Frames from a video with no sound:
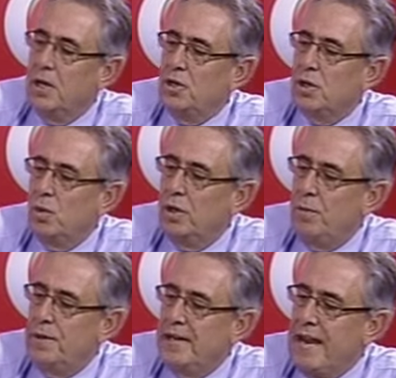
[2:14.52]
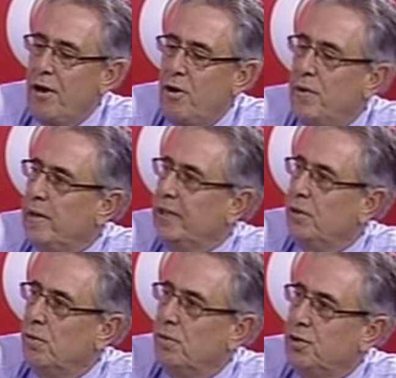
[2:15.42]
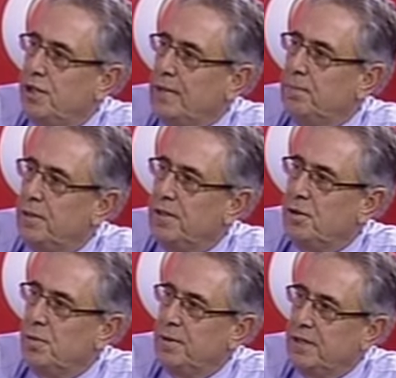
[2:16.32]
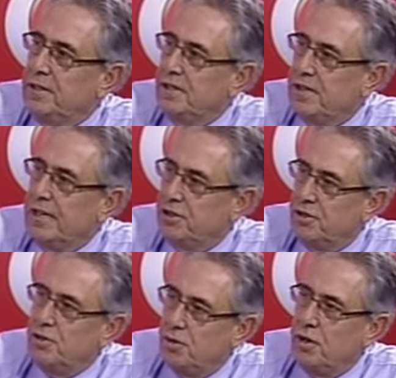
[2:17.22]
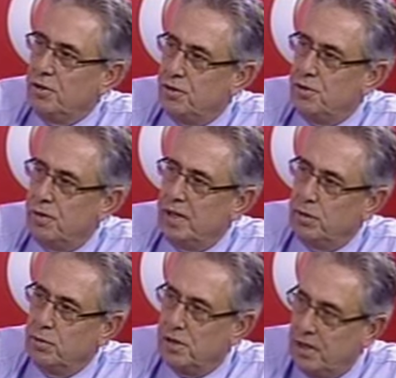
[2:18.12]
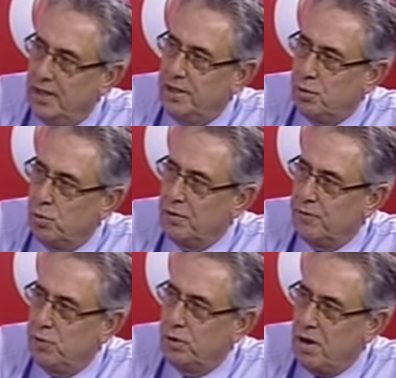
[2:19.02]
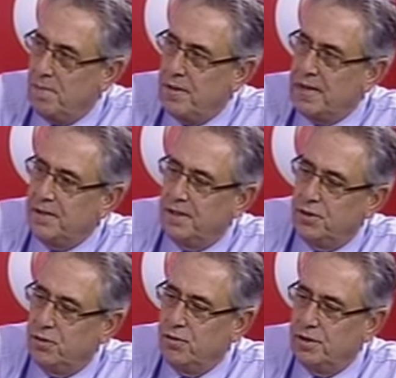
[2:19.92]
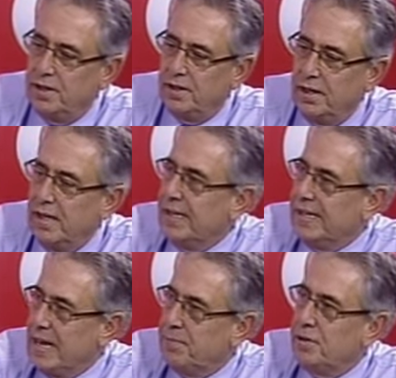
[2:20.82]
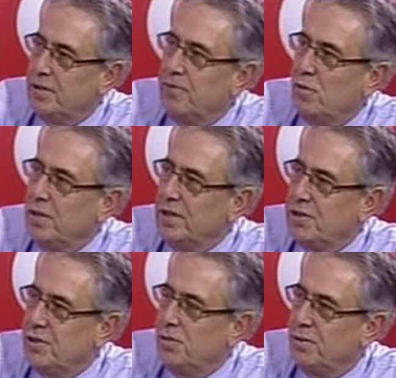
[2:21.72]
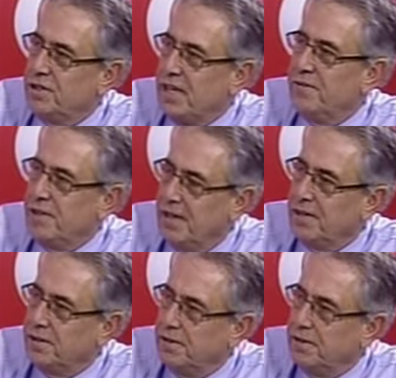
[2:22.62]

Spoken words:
So will you be narrowing your jackpot and your pick 6 selections to those 2? In other words, leaning towards full combat and using Captain of All as your safety net?